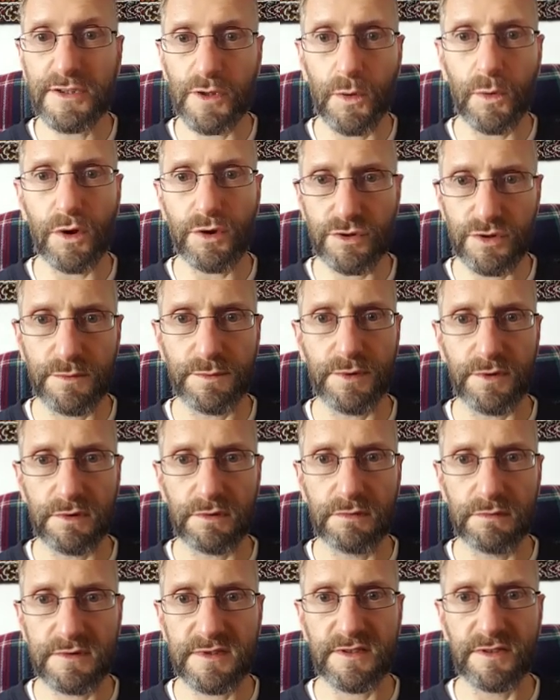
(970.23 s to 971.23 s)
to
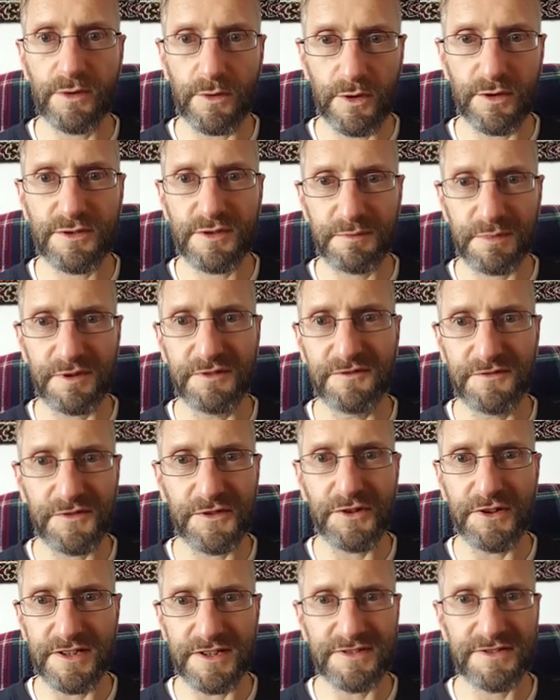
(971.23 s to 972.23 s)
quadruple. So quadruple and
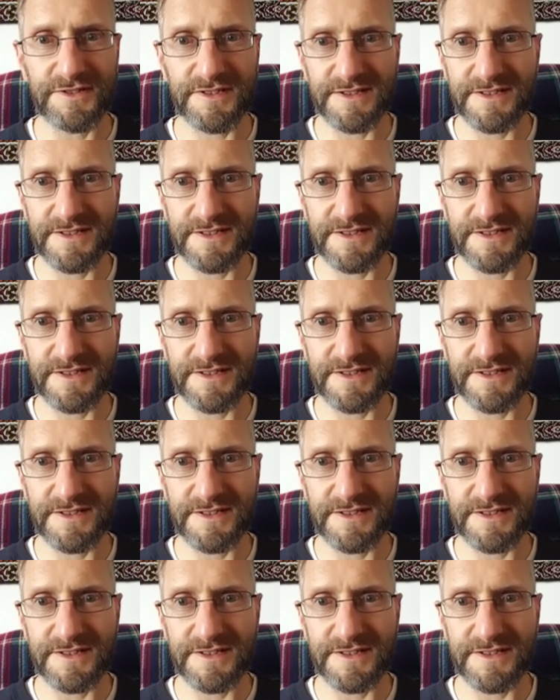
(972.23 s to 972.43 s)
4, it's